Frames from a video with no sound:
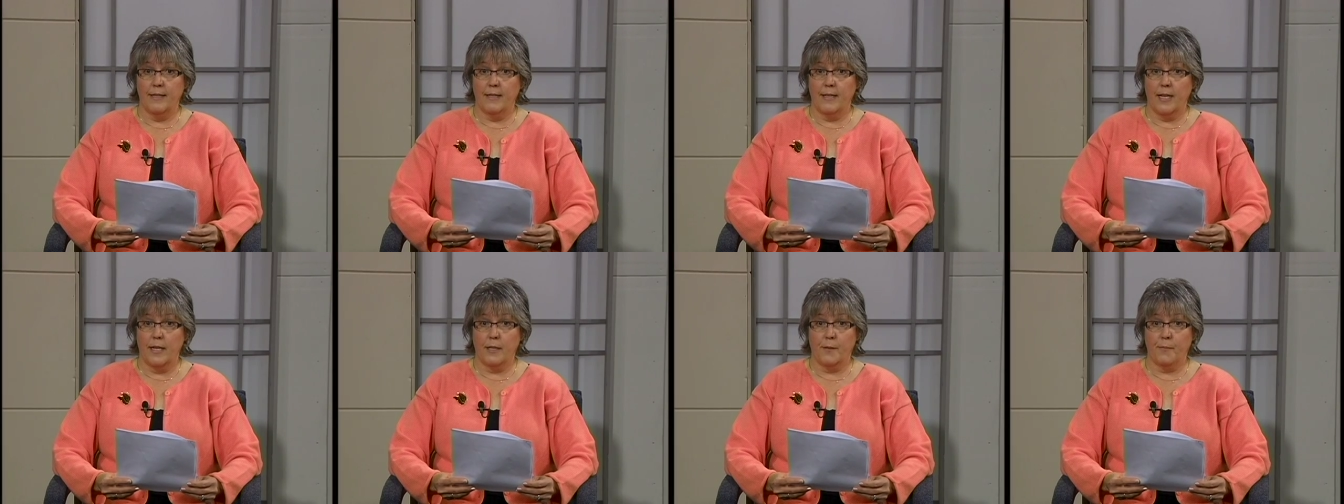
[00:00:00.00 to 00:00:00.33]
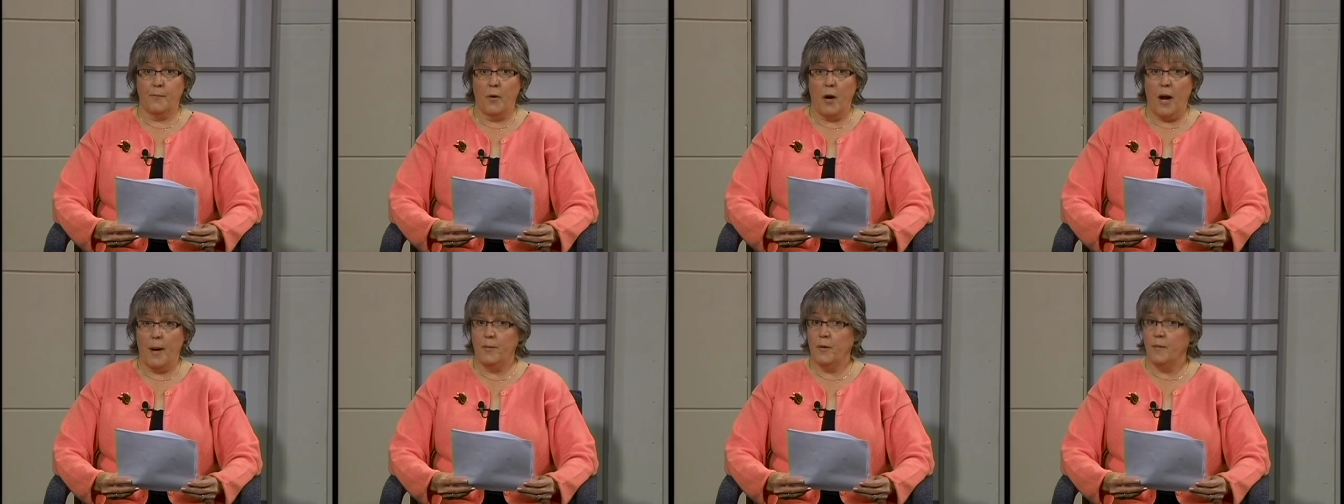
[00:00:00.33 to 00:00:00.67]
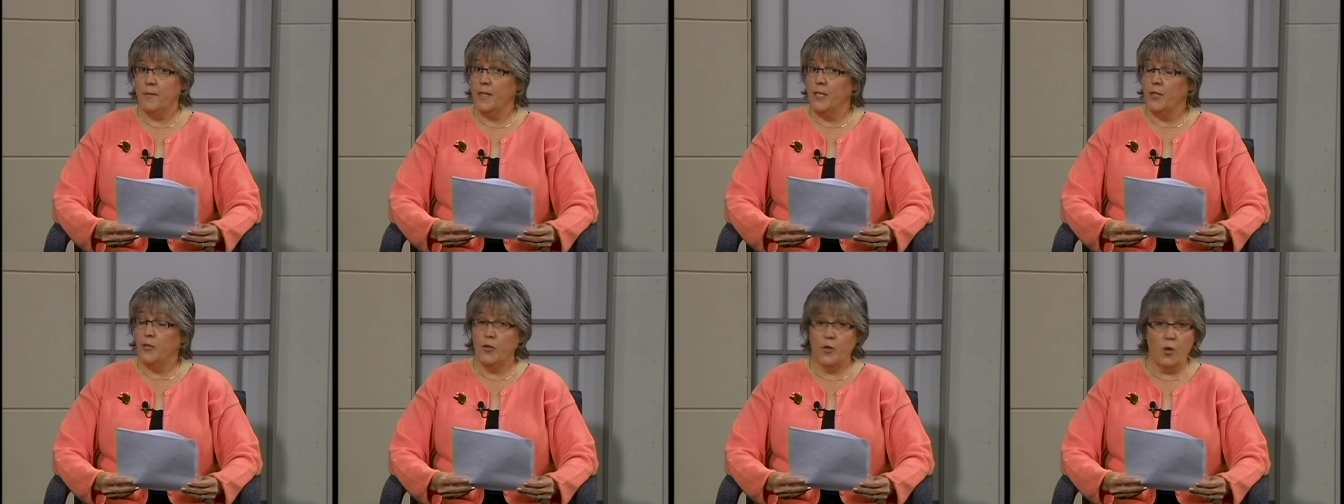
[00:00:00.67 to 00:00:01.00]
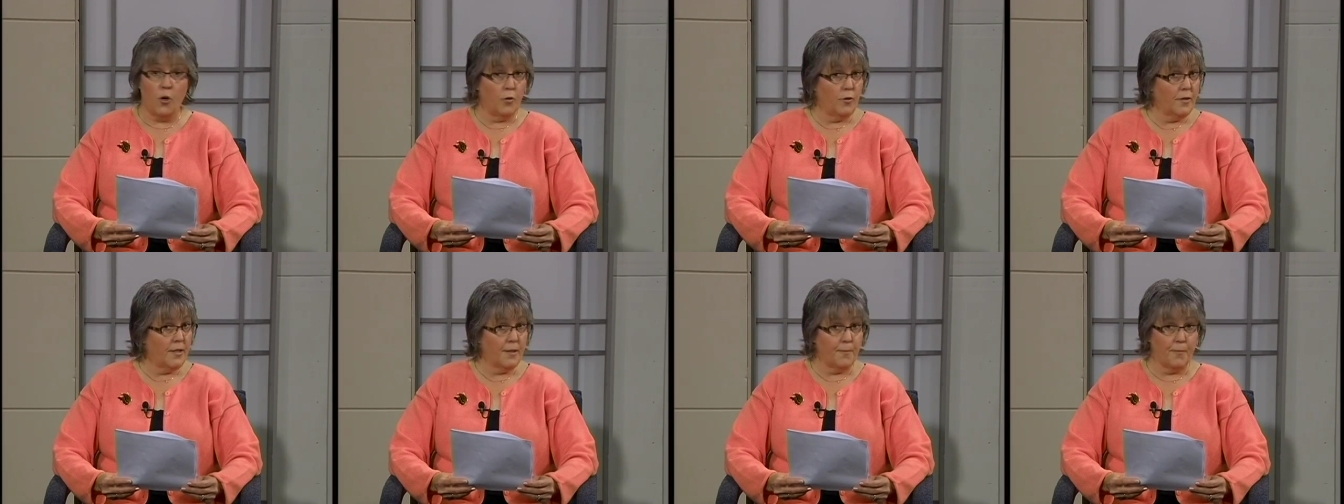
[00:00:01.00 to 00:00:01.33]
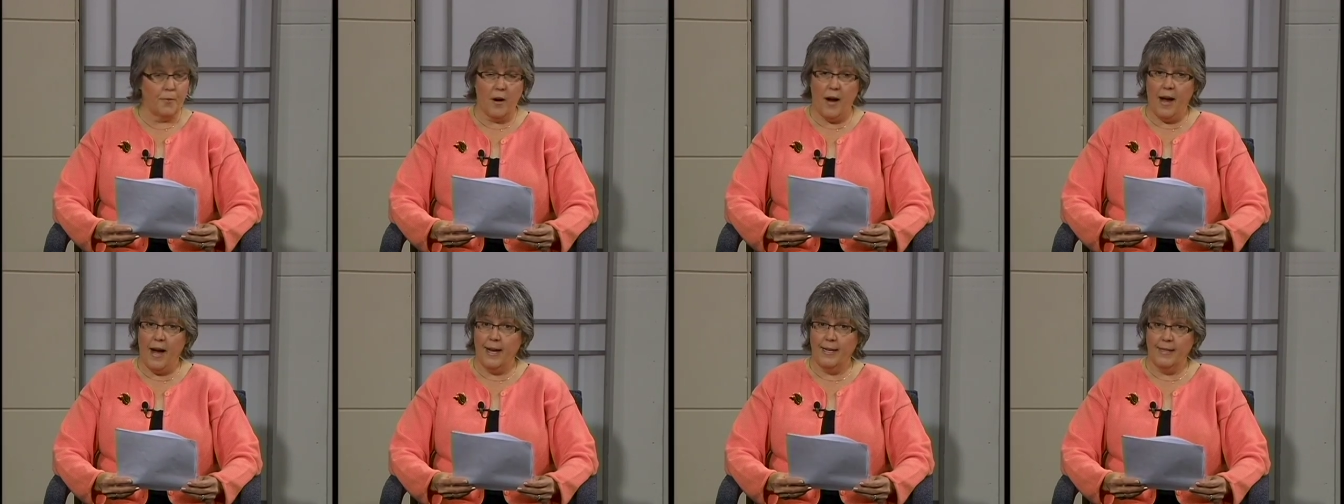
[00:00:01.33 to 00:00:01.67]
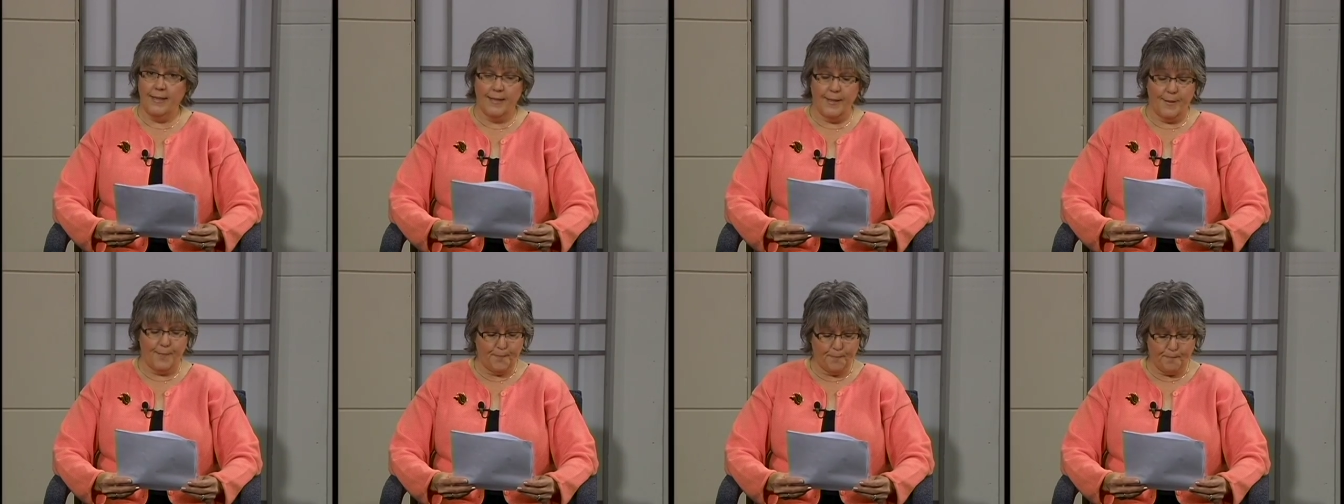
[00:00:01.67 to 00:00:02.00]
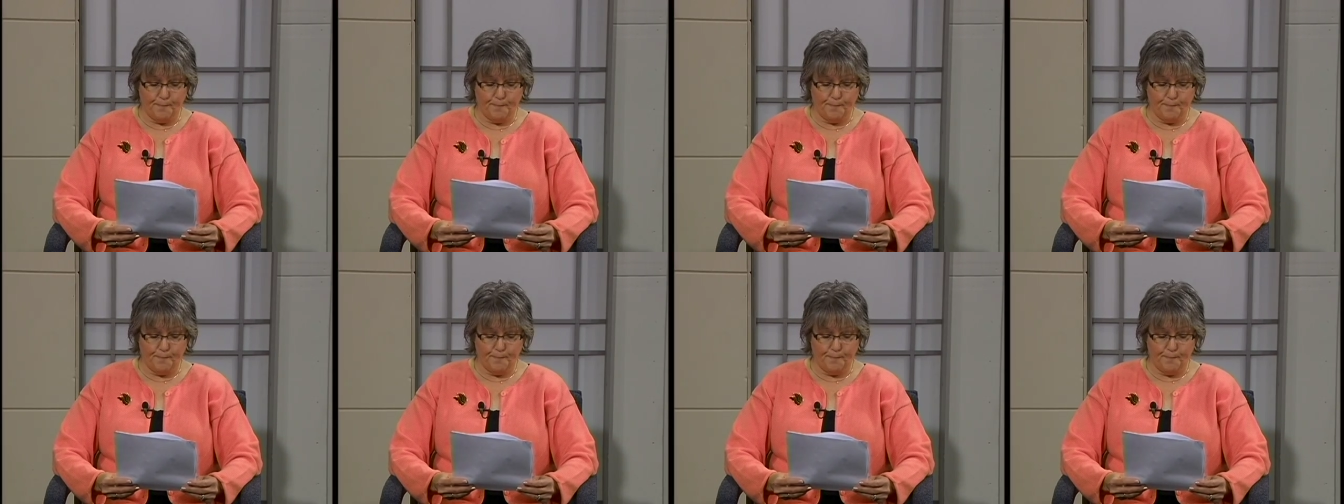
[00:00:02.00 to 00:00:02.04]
That's probably no surprise